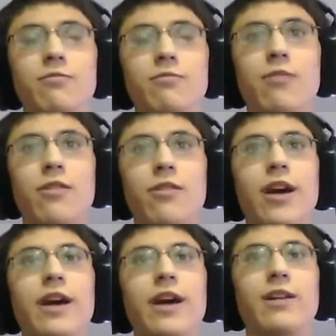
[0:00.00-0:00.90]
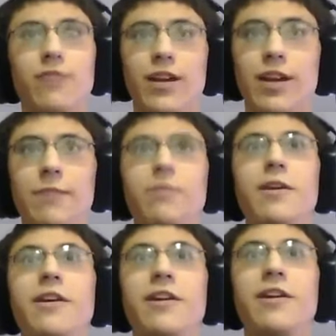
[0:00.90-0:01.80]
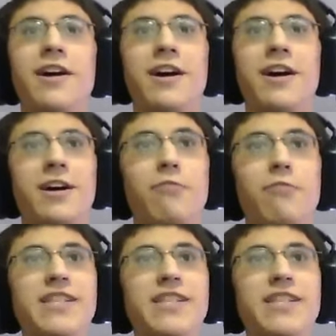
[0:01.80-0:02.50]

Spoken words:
My brother and I are funny. We